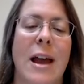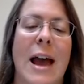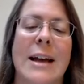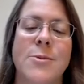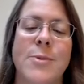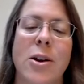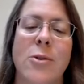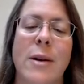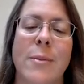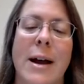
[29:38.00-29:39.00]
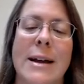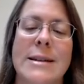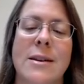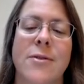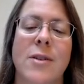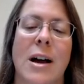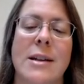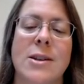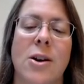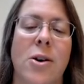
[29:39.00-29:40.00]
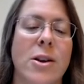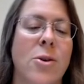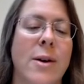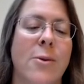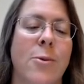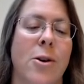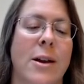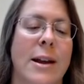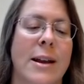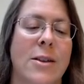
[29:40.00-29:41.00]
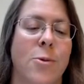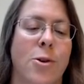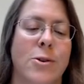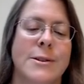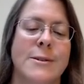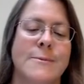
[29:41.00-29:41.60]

as we are reminded of God's ongoing work in the world.